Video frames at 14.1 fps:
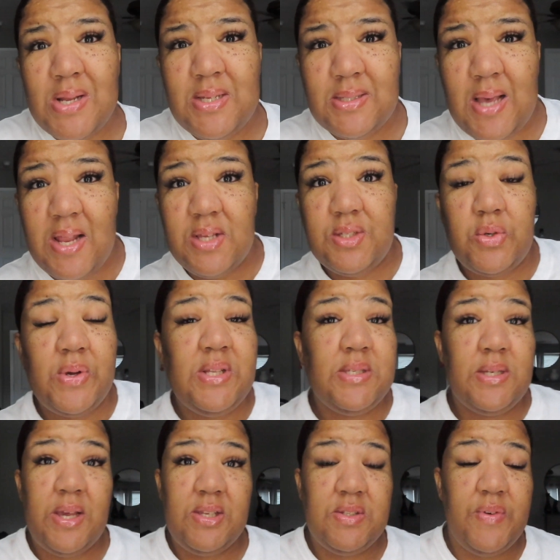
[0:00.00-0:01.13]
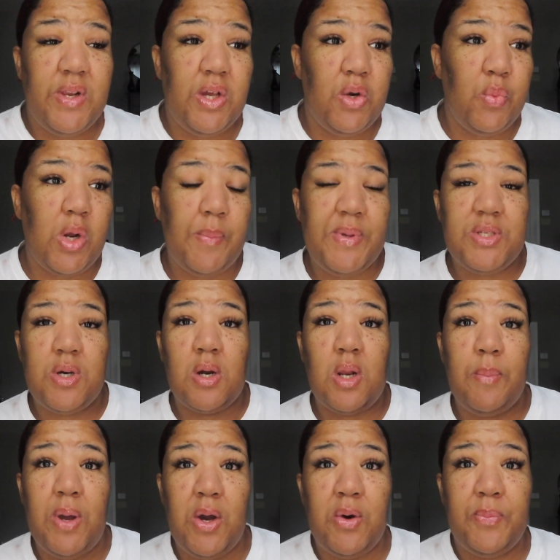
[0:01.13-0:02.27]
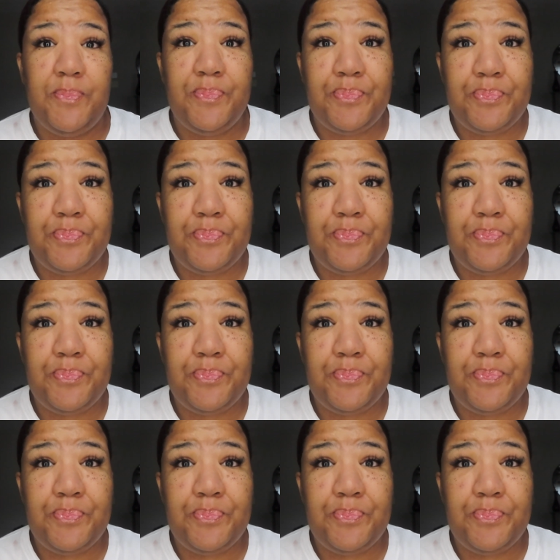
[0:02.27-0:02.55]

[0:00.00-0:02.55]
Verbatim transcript: i decided so in today's video we're gonna be talking about